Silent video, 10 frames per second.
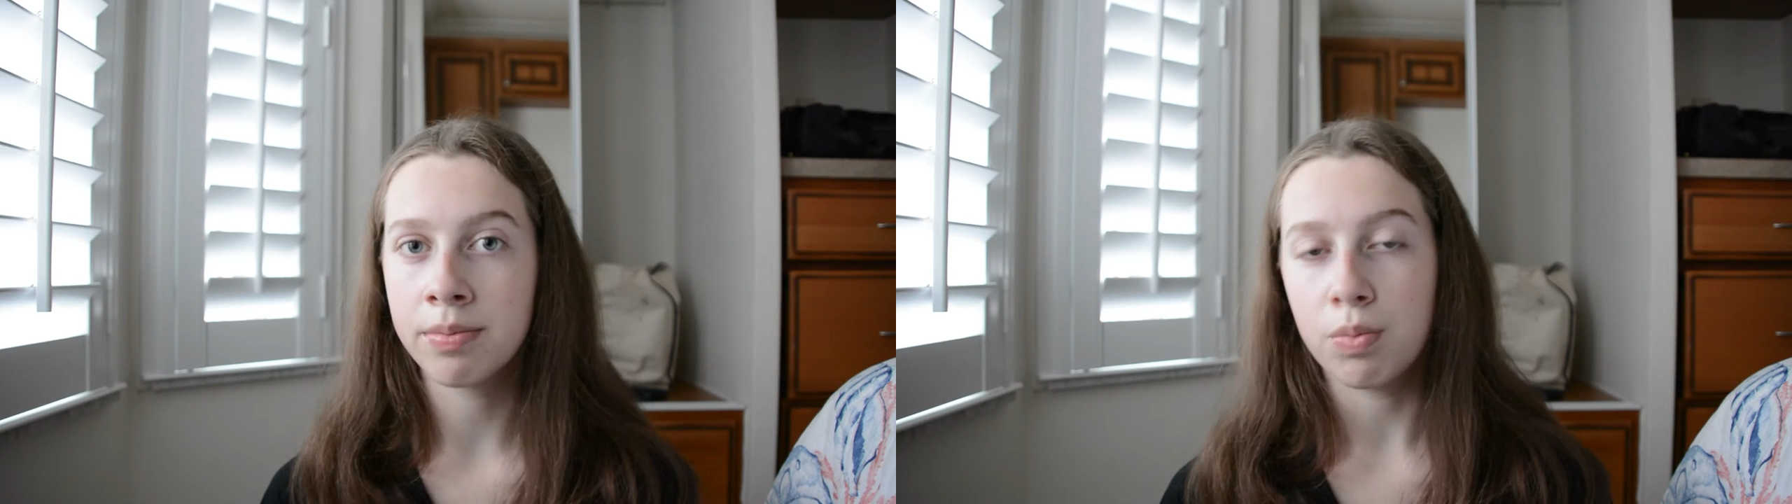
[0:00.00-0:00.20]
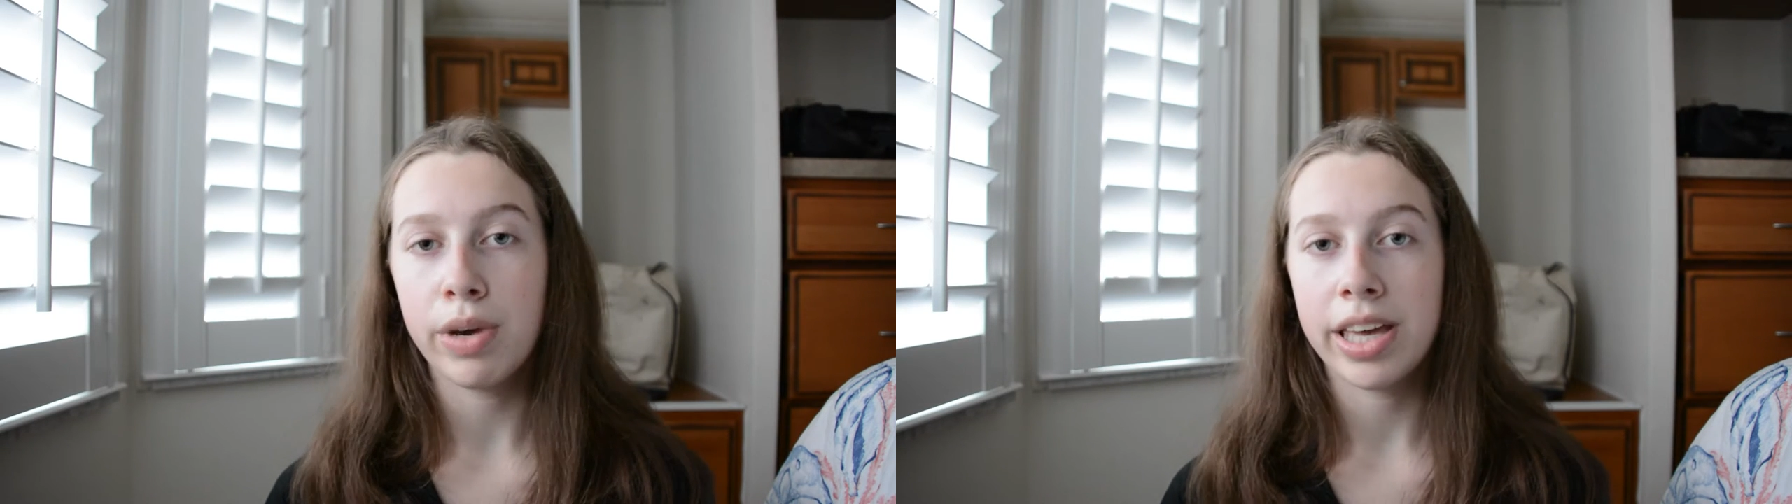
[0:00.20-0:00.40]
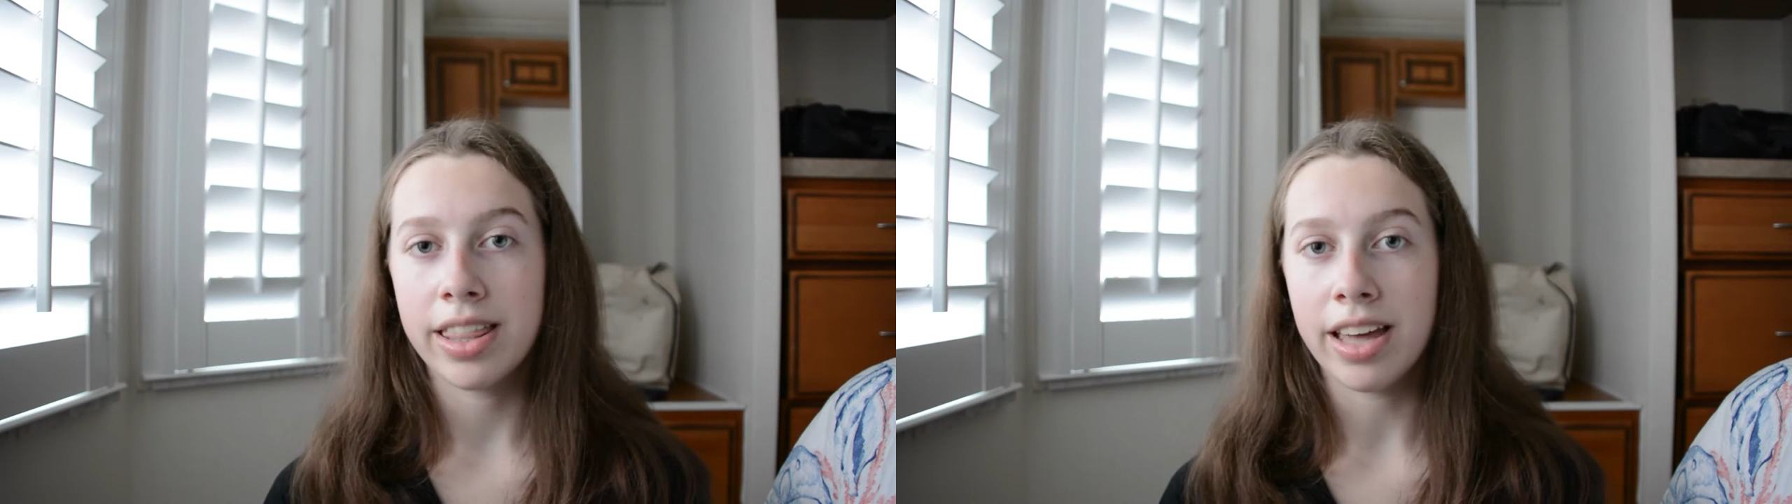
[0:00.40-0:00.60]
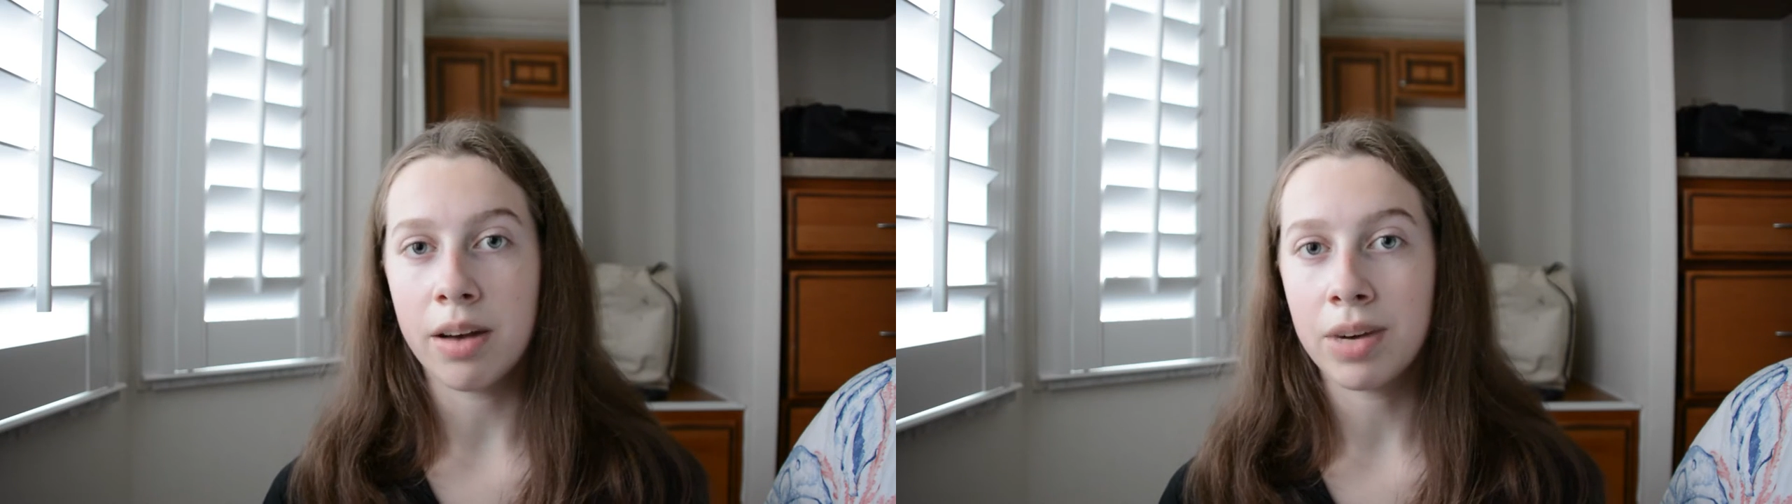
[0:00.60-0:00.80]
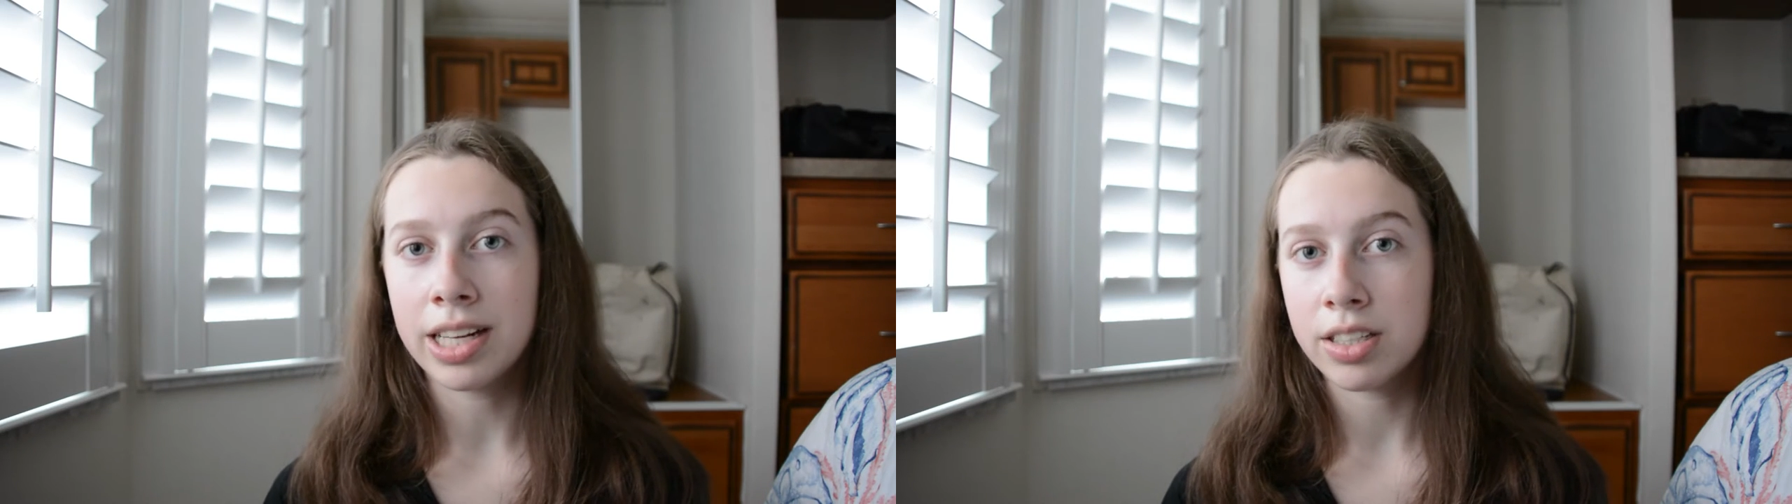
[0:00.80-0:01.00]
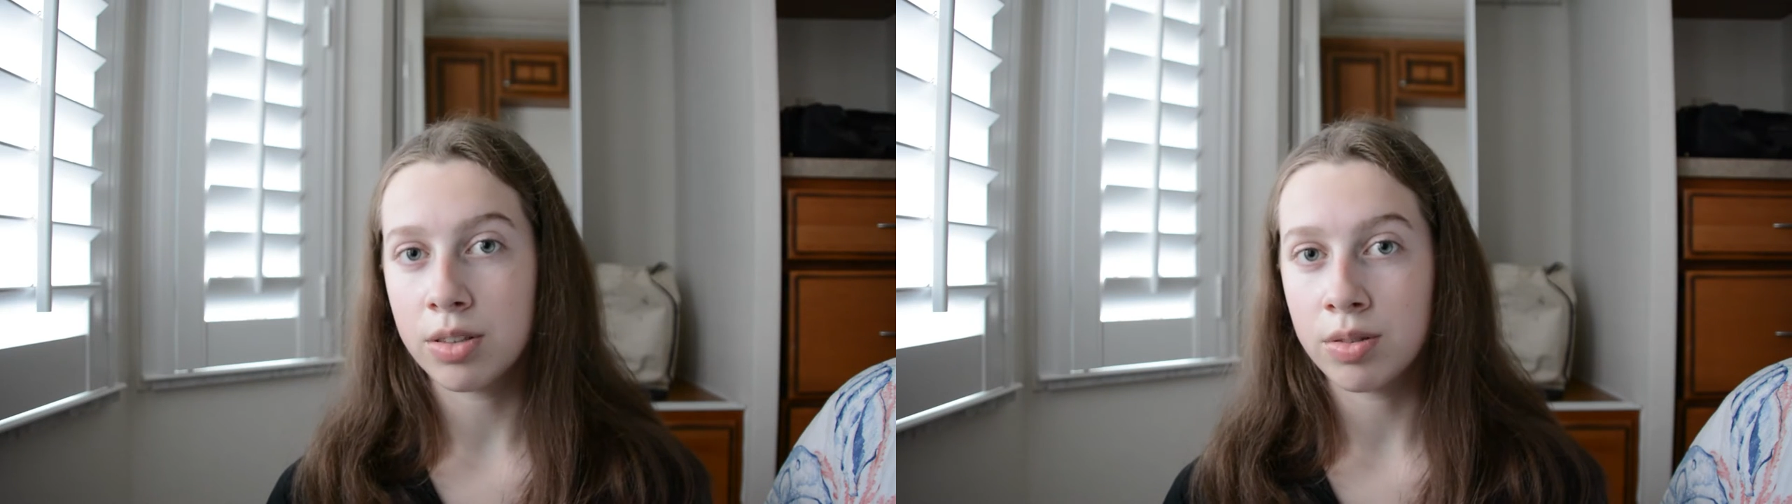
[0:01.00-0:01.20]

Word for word: We then went to